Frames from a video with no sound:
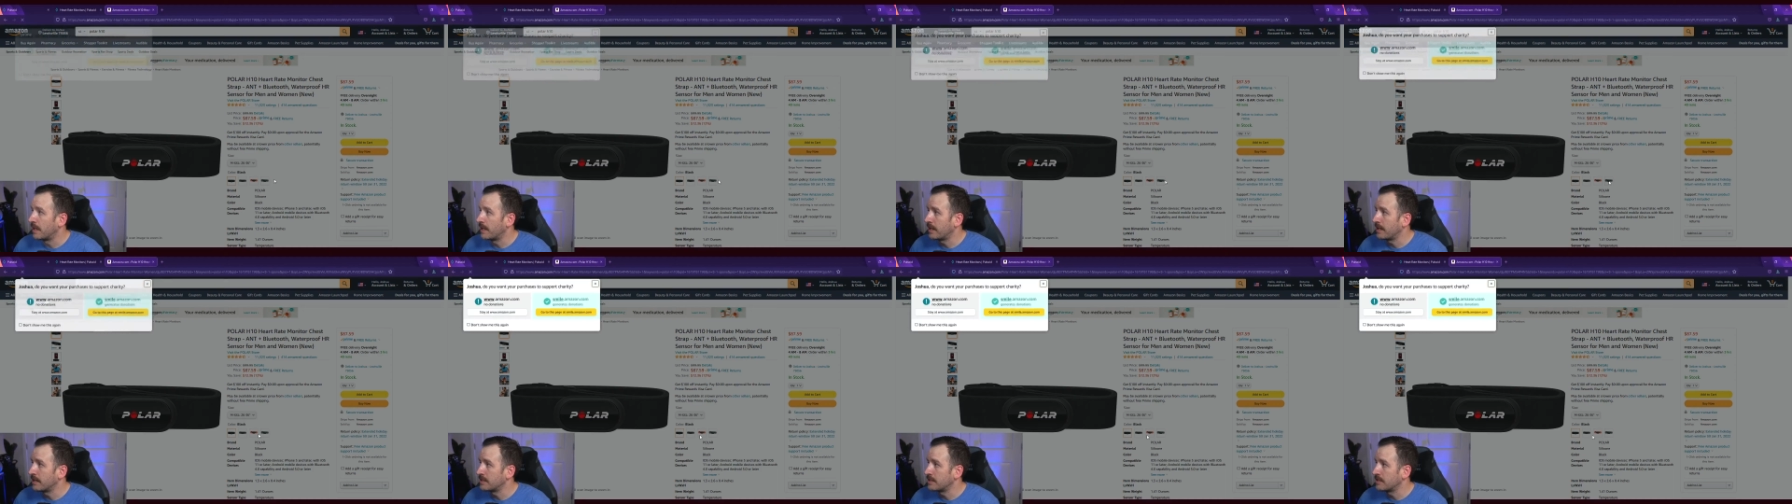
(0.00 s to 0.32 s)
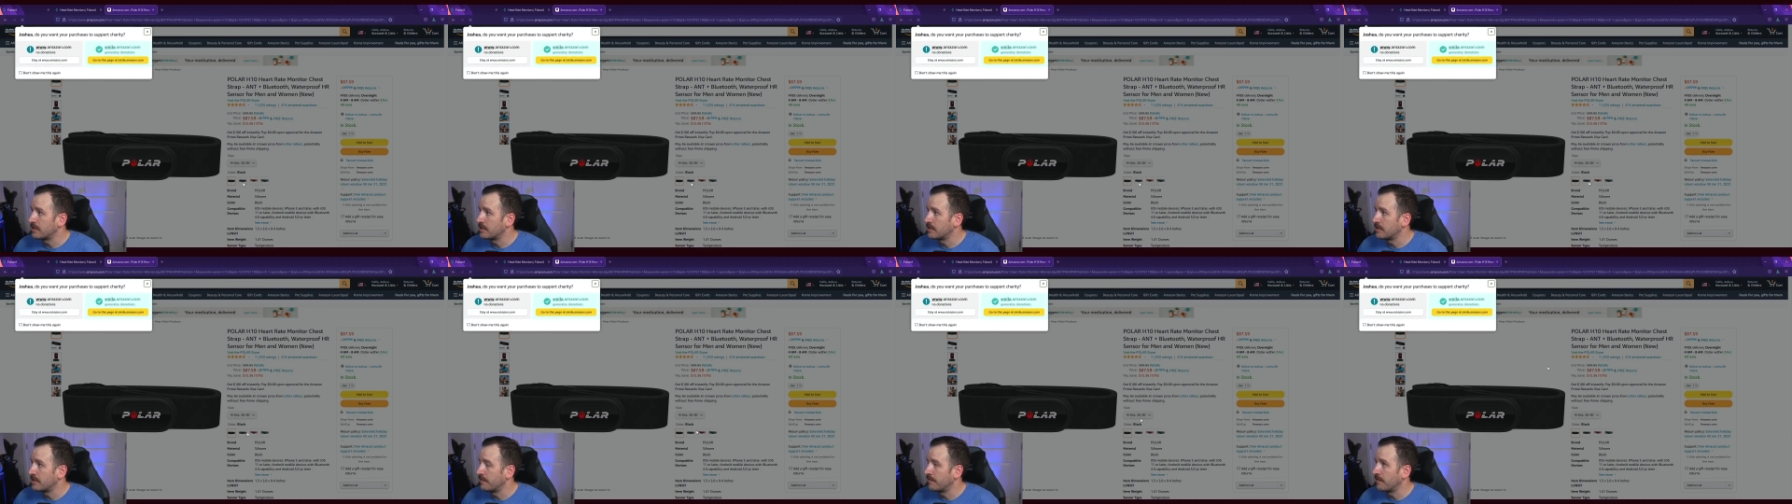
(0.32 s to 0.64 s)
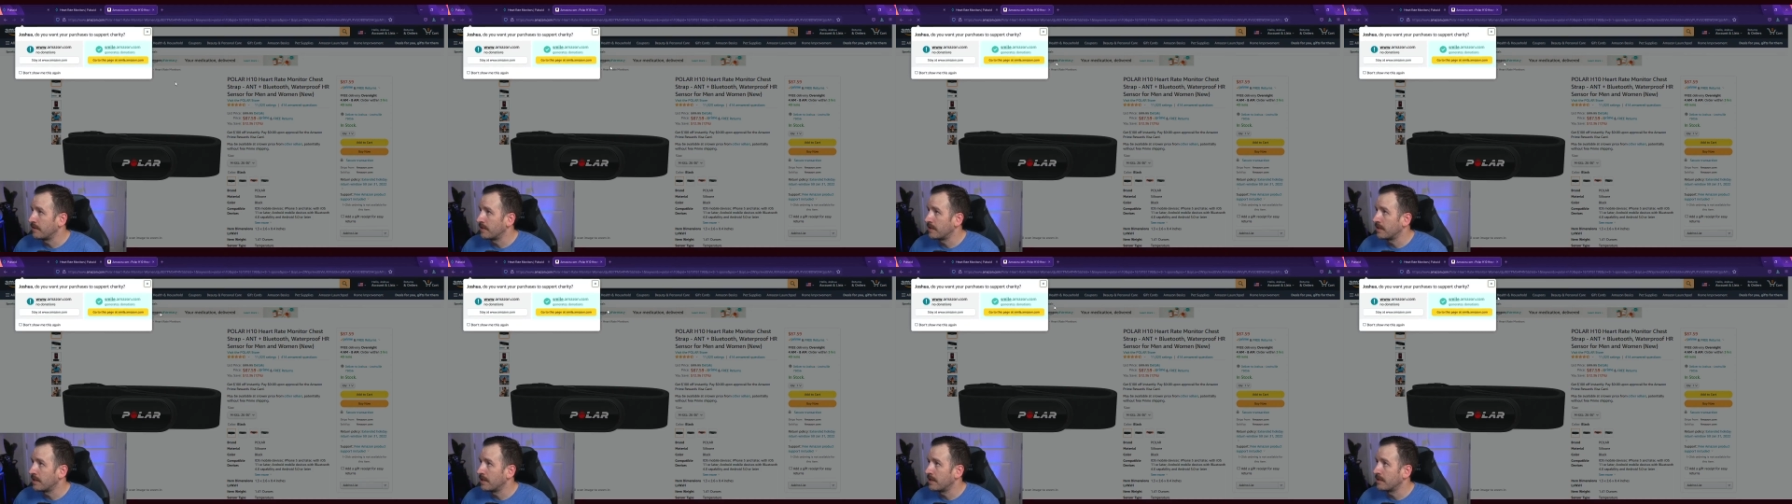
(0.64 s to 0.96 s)
guess there's
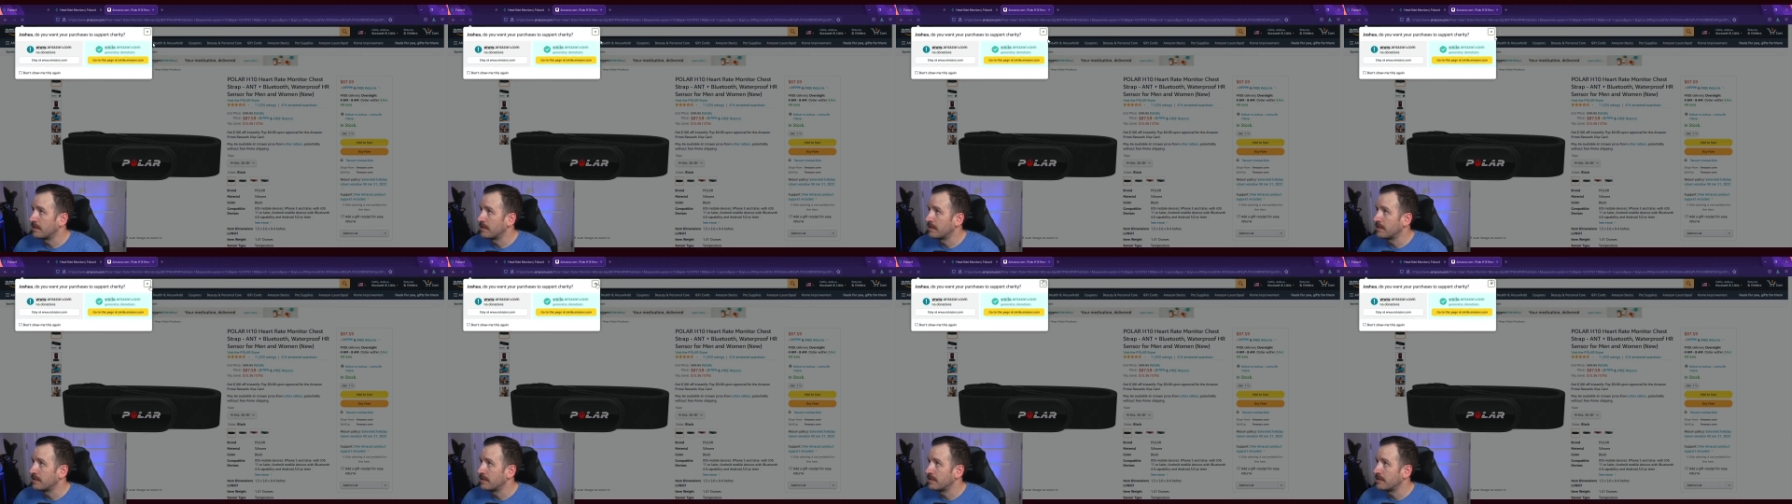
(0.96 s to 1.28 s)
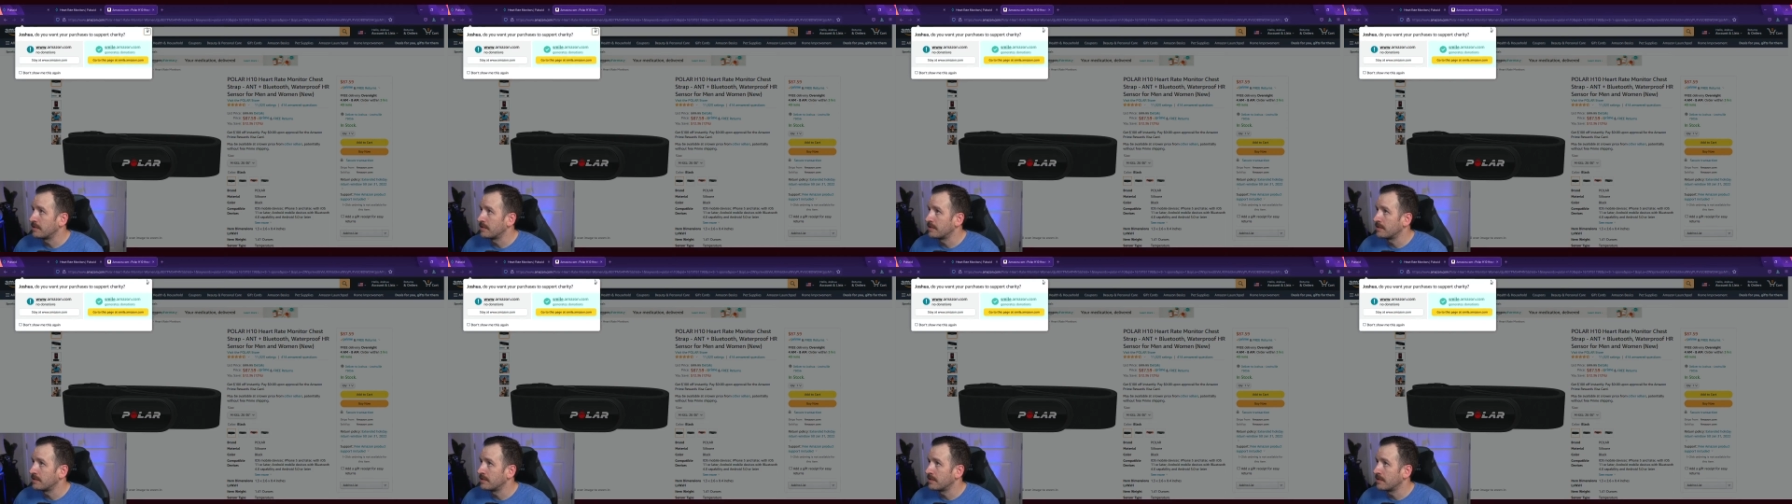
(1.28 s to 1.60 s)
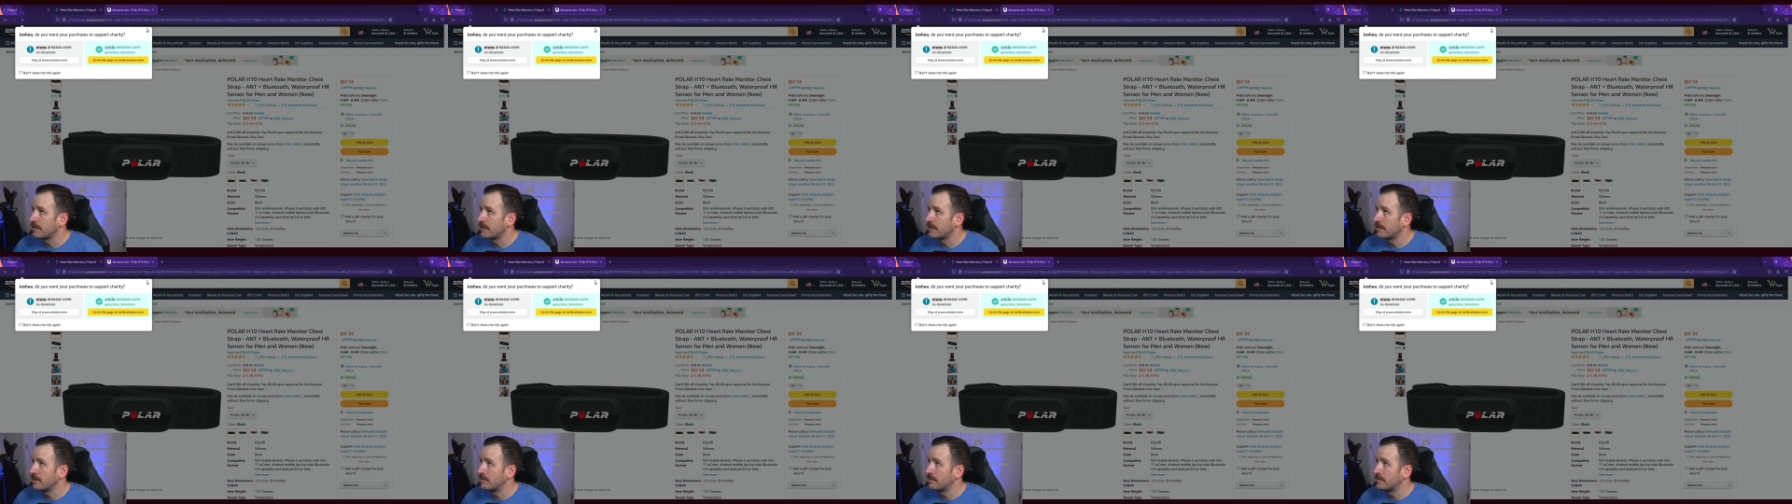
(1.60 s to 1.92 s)
different colors.
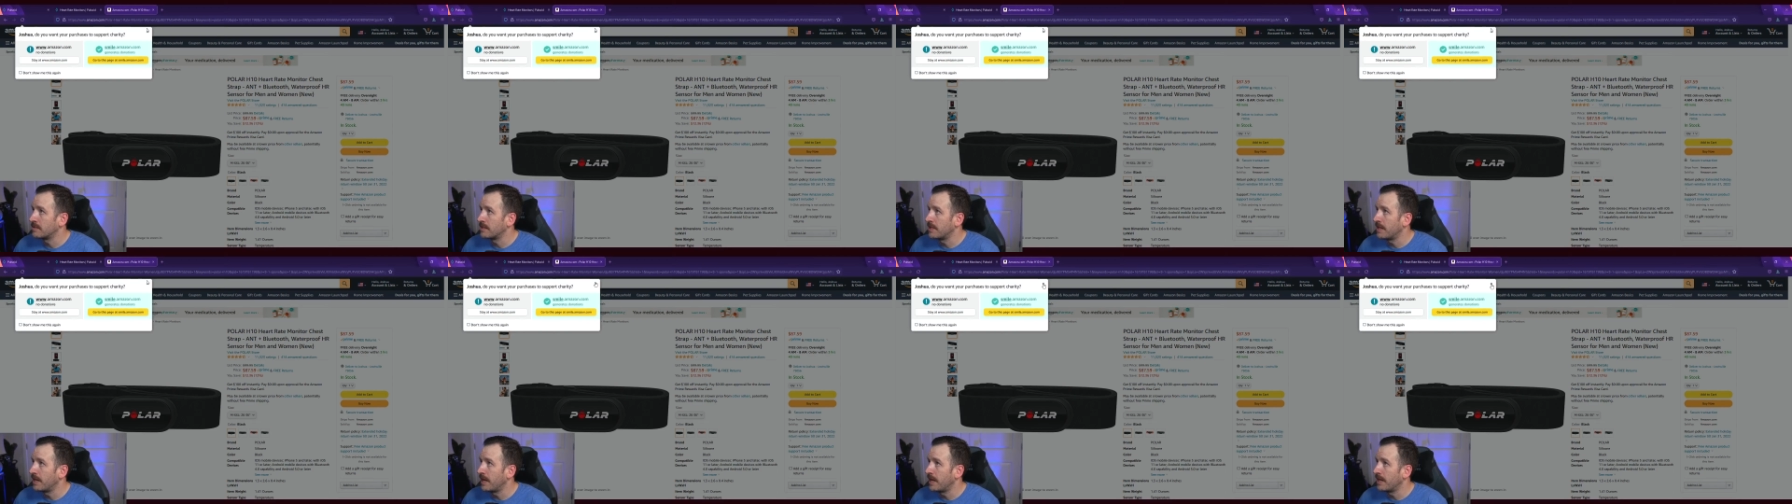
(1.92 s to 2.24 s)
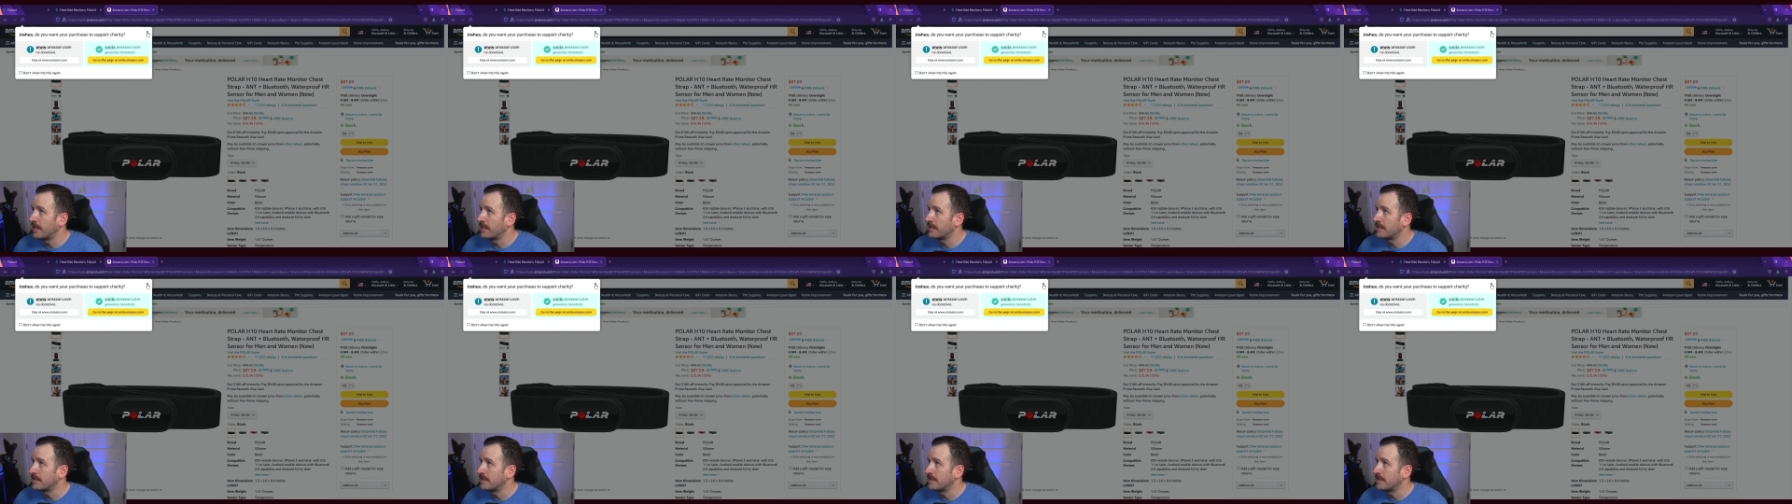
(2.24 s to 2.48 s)
Close that.